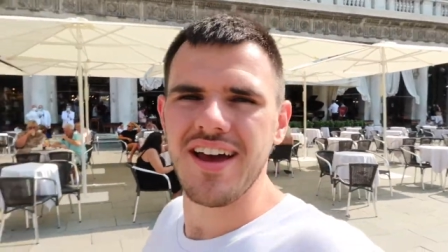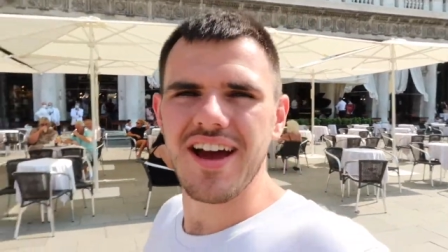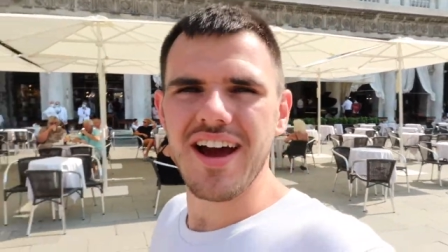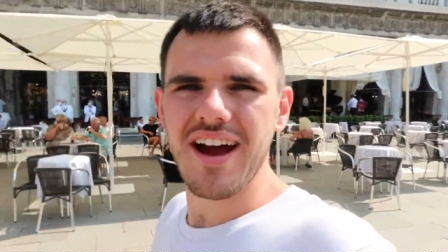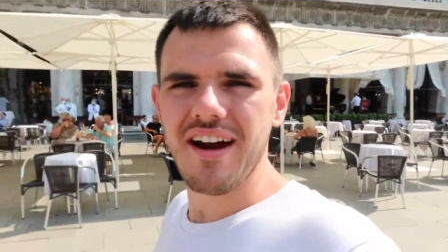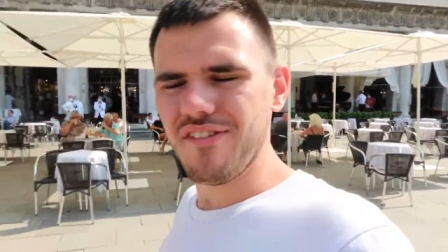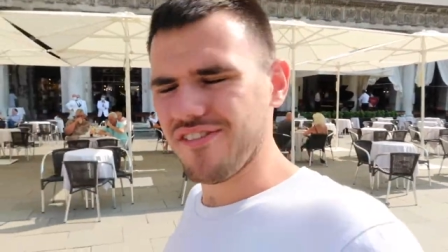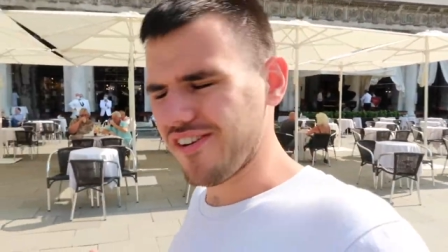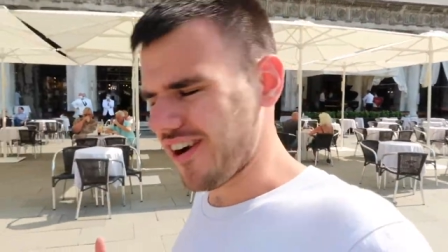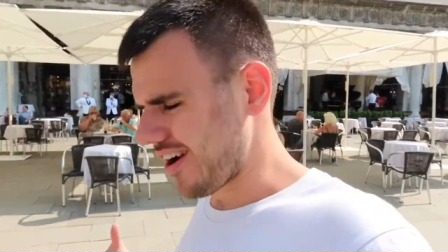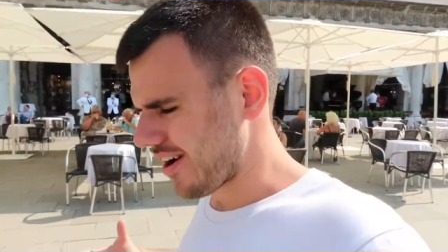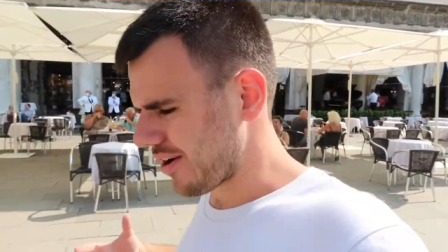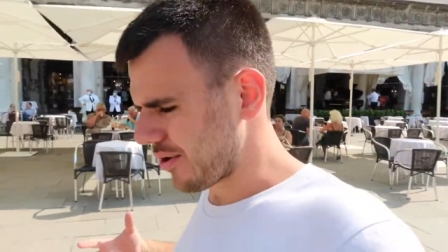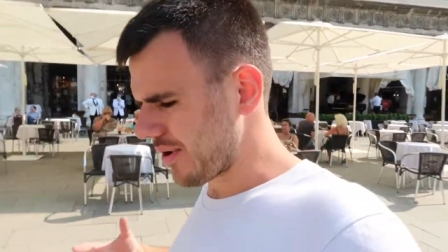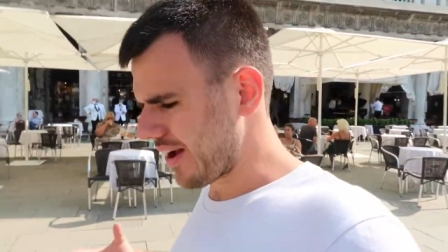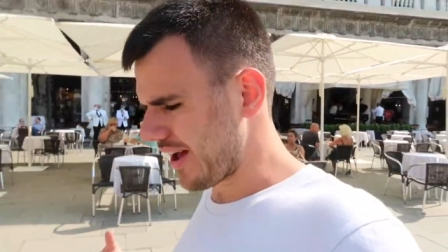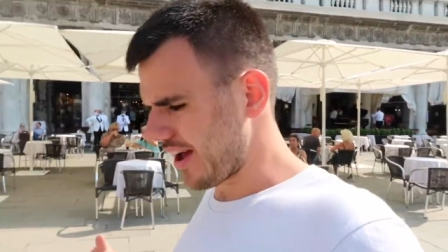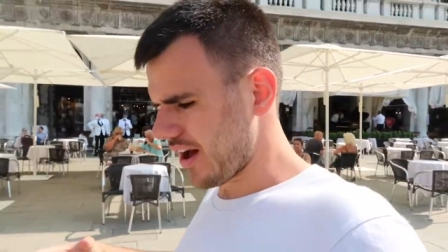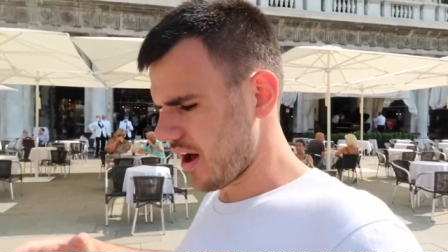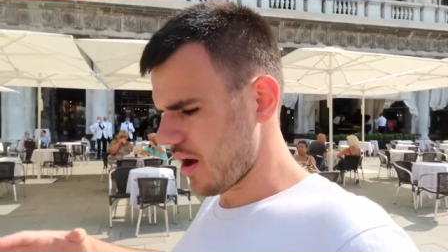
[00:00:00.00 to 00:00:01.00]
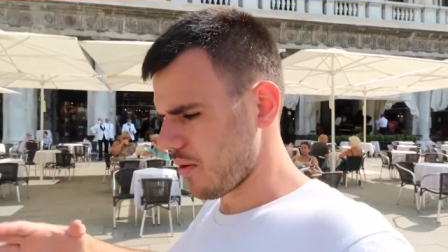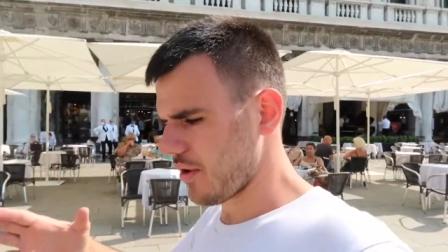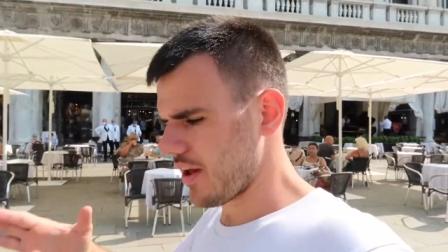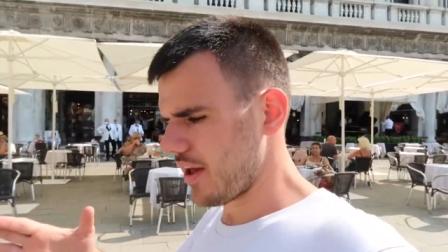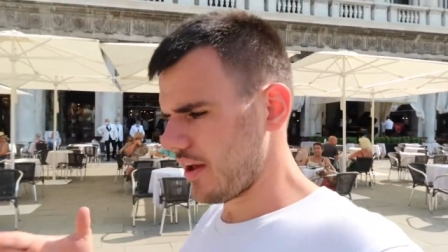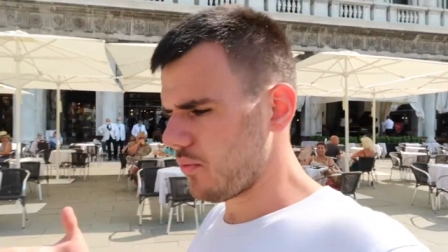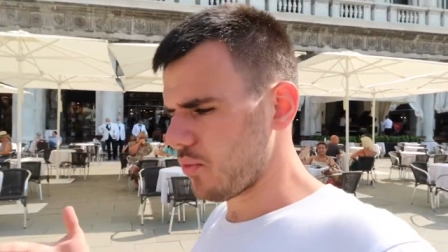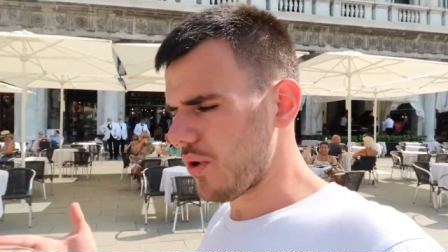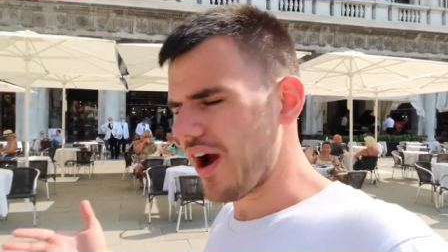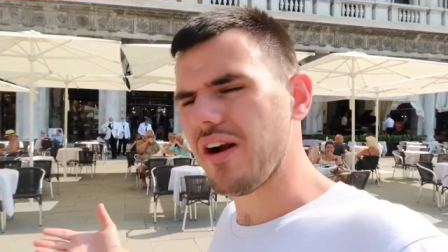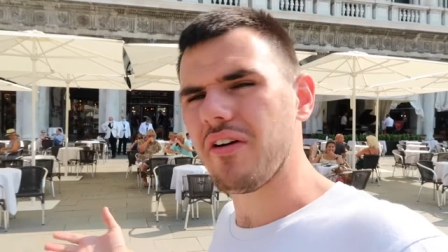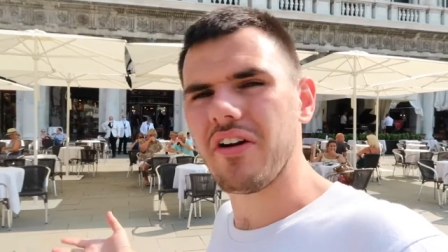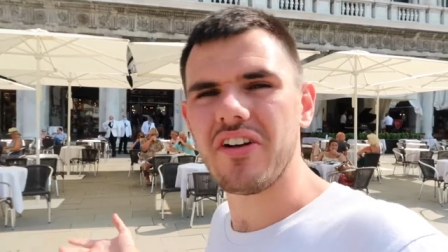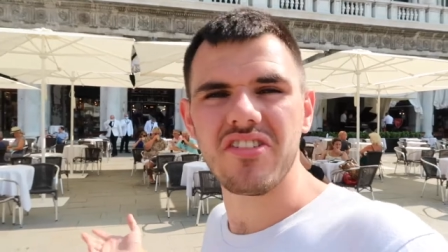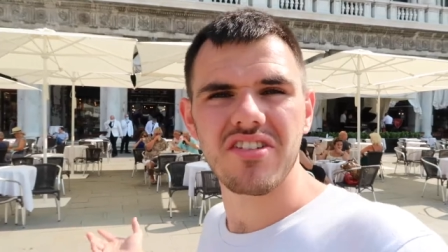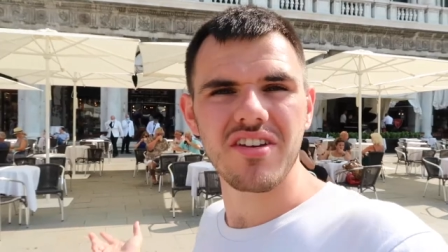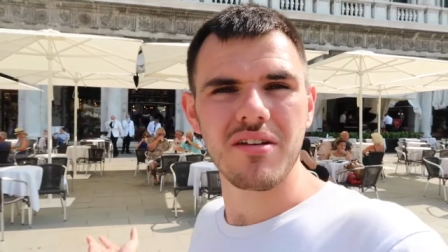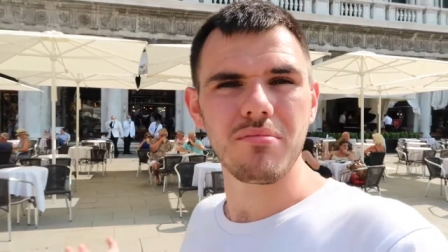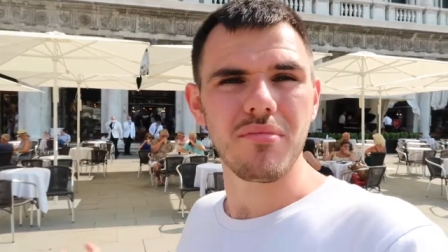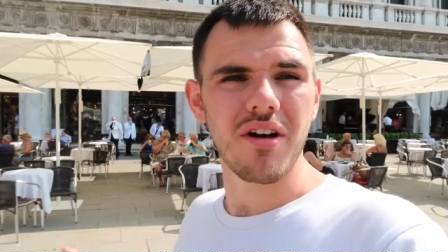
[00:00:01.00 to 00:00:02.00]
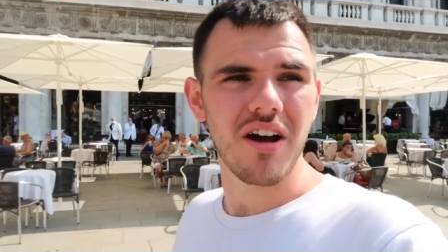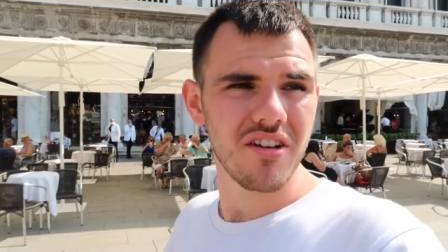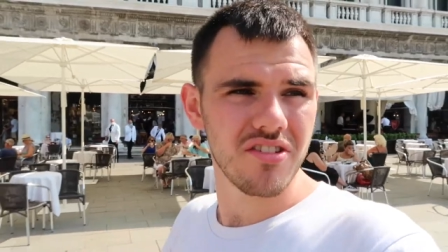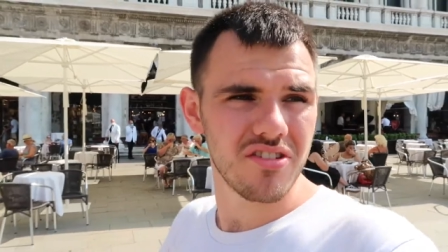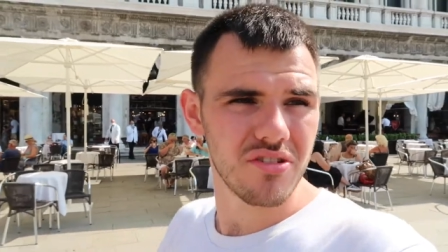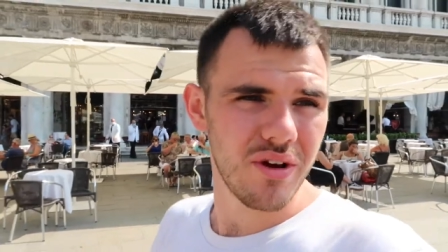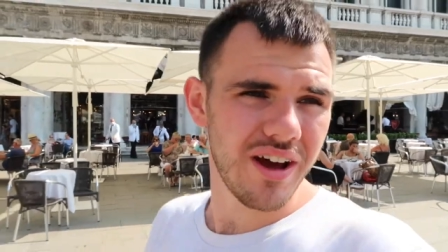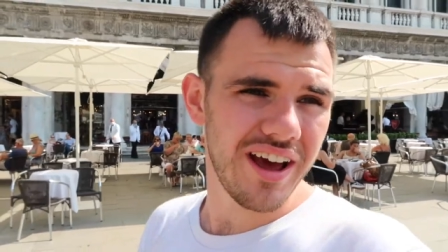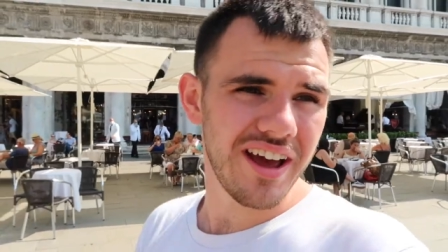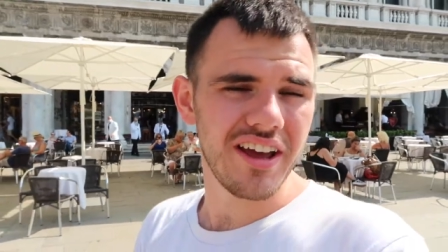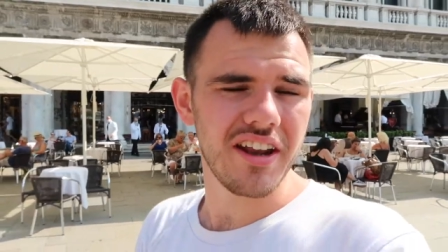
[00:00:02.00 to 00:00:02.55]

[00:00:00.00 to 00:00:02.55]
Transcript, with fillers: How far away are we? Where is St Mark's Square?